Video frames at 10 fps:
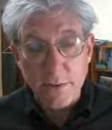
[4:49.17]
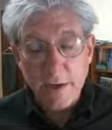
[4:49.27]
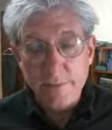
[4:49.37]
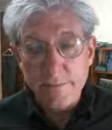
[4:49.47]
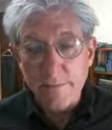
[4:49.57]

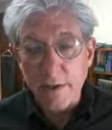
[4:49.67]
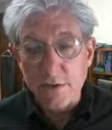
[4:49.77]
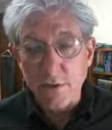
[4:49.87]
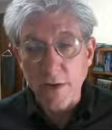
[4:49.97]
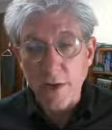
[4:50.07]
okay? And
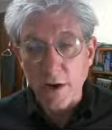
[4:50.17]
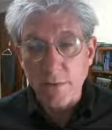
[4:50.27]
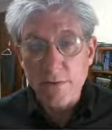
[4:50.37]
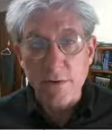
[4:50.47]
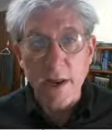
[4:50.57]
so there you go.
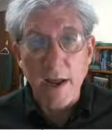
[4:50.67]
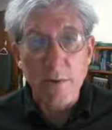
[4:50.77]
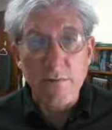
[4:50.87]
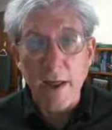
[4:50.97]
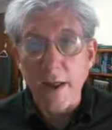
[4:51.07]
So now
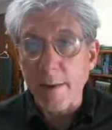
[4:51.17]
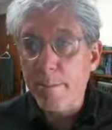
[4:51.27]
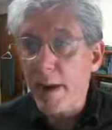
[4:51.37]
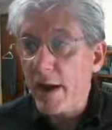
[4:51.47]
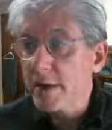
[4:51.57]
we've got a
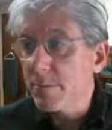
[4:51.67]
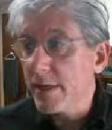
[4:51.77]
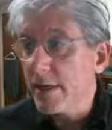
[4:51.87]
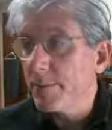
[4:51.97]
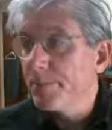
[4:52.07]
box
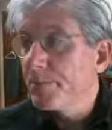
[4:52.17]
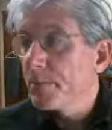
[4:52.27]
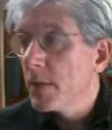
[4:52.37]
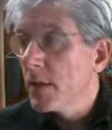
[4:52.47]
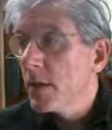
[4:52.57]
beam
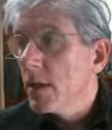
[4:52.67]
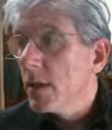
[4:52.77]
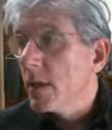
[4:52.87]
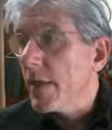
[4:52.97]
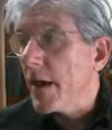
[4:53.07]

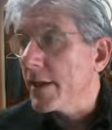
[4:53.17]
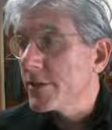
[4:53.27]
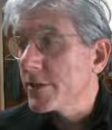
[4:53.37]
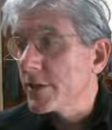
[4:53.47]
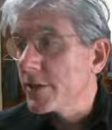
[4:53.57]

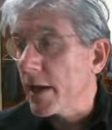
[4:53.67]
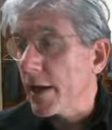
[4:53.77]
that's,